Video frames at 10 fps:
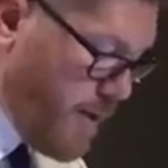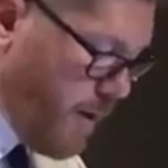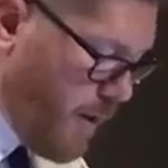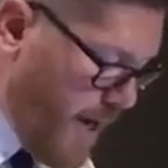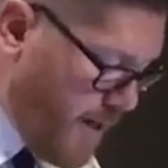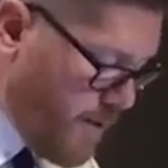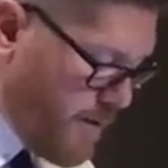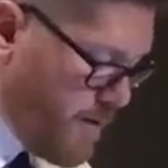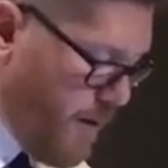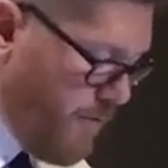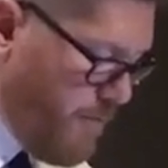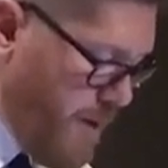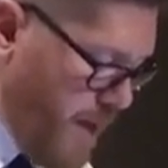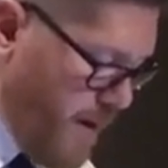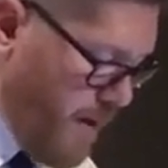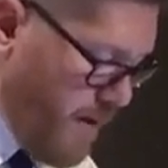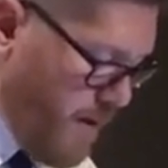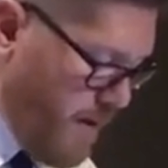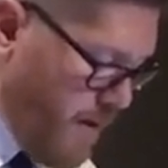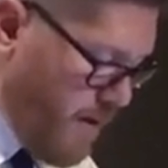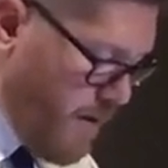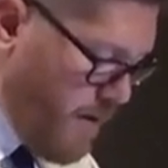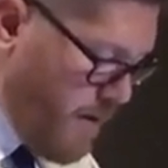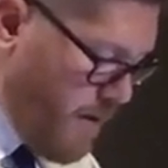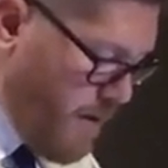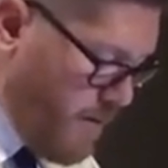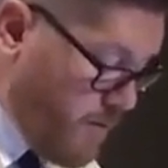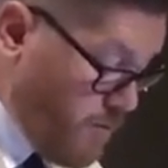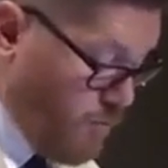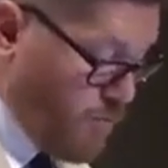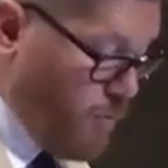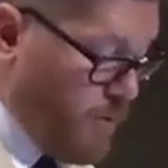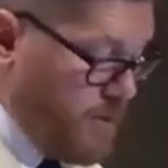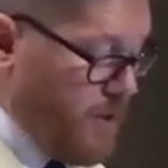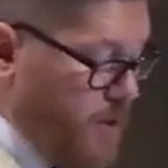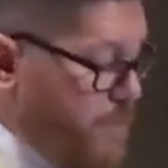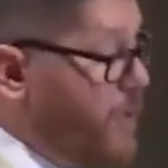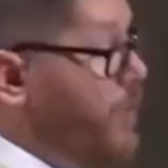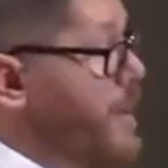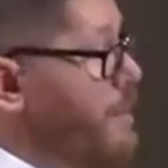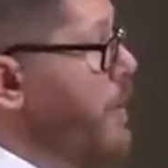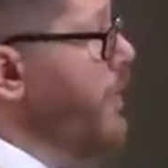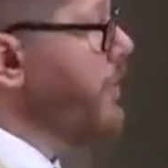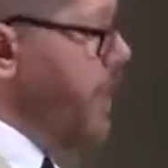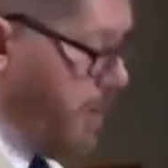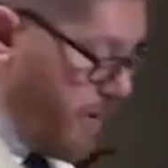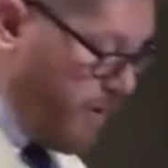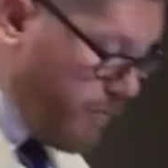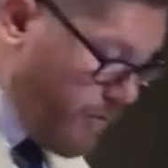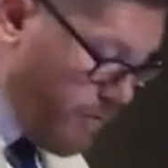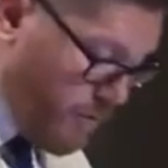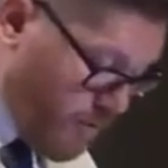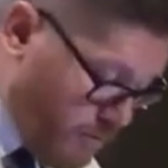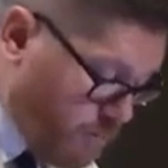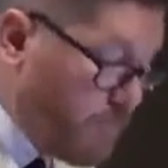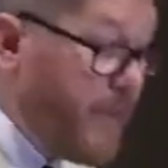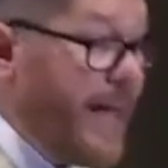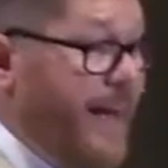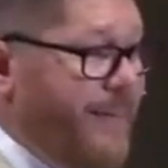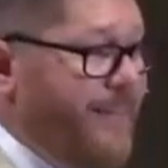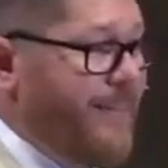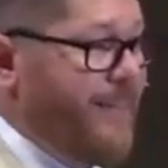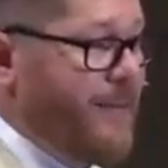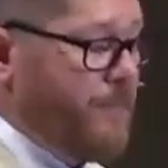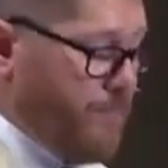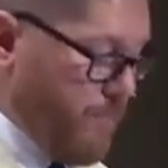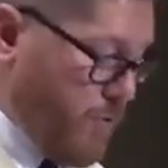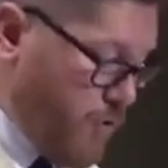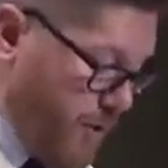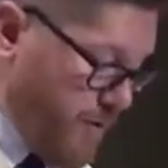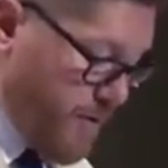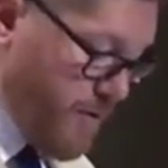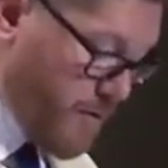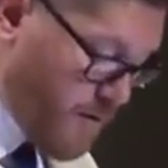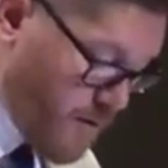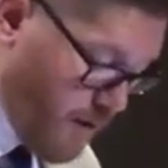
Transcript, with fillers: the likeness of men. So, so what's the humility that Paul is calling you to? That. Jesus'